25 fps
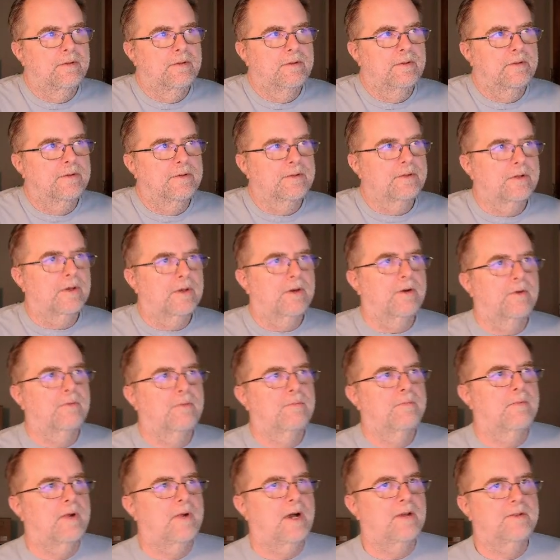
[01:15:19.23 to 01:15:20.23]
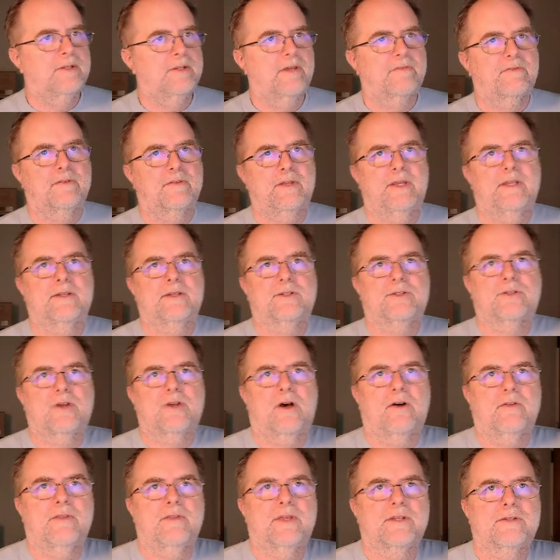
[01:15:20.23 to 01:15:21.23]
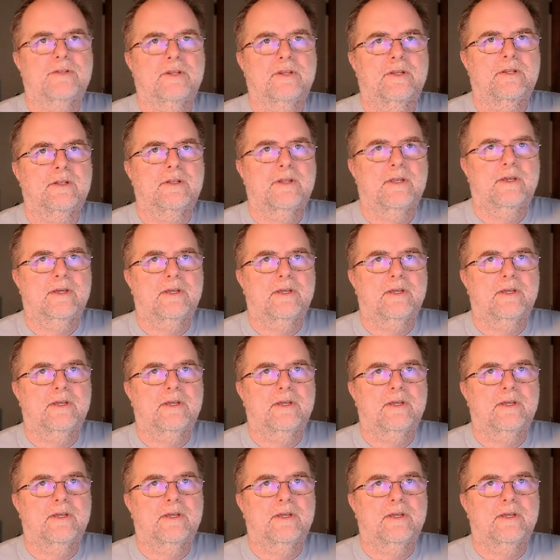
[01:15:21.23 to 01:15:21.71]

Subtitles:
So, I'll definitely install this, and,